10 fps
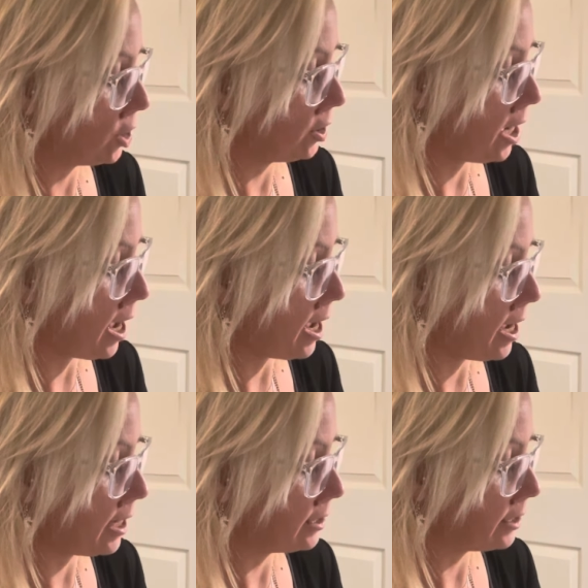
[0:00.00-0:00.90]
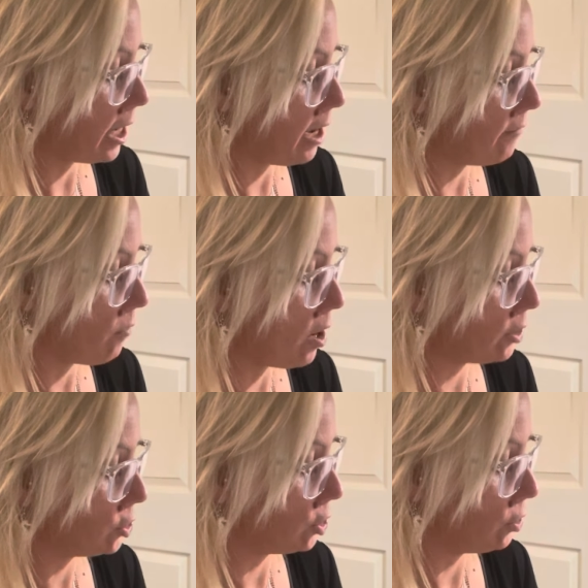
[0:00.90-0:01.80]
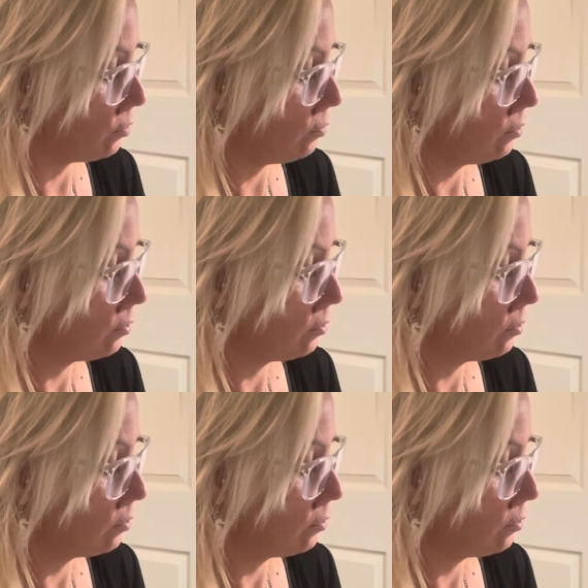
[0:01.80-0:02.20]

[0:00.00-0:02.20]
in the eyes that have watched you.